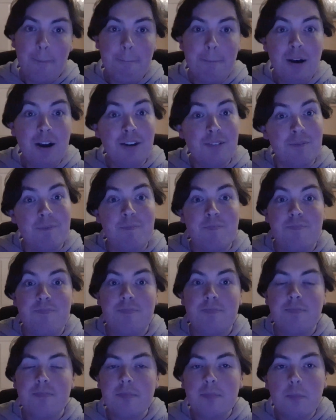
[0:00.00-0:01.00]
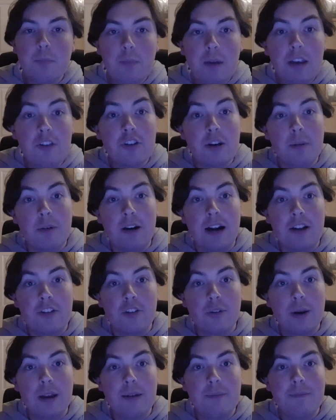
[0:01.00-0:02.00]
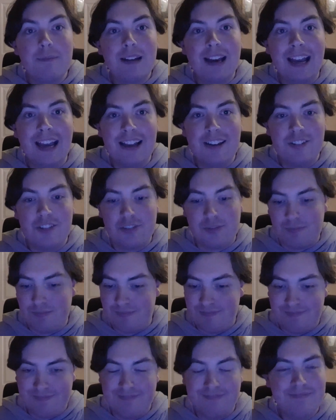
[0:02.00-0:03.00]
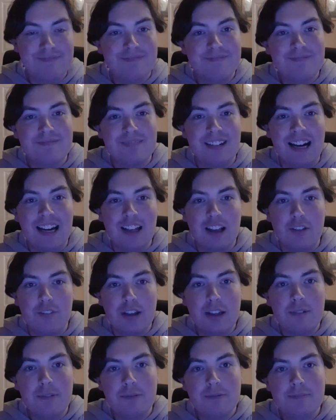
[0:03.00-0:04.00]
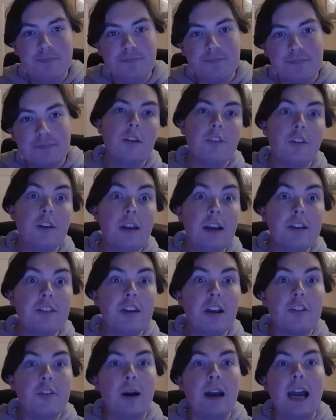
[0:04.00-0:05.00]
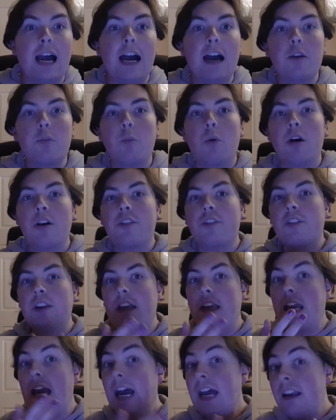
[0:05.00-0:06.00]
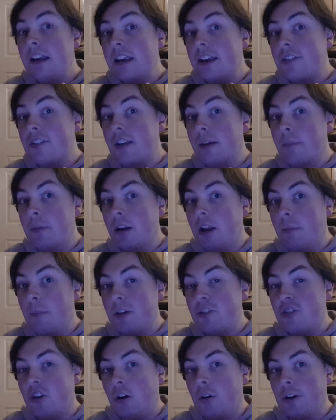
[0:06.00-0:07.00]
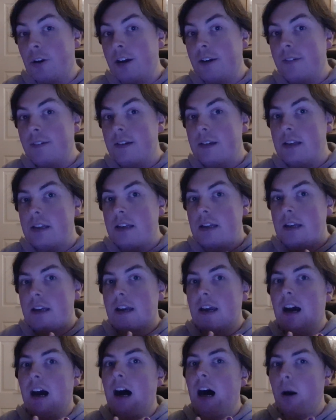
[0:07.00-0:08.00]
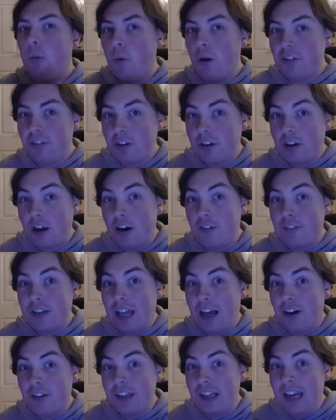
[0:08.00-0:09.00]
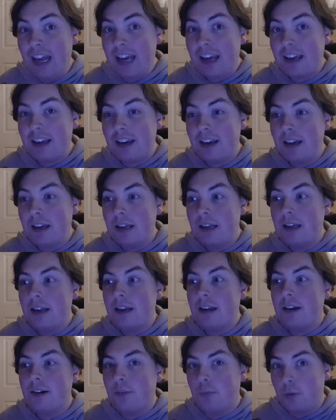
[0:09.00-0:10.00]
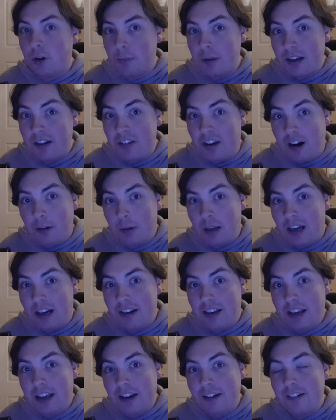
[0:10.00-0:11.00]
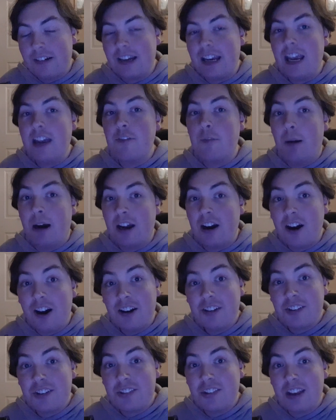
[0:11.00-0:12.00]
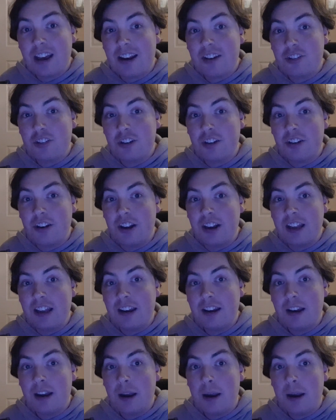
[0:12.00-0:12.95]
but he's come around to it, and I love it. So the next tattoo I had was the Anarchy symbol on my shoulder. I was going to go for that on the neck, would have been a terrible idea. Even my artist said I shouldn't have done it,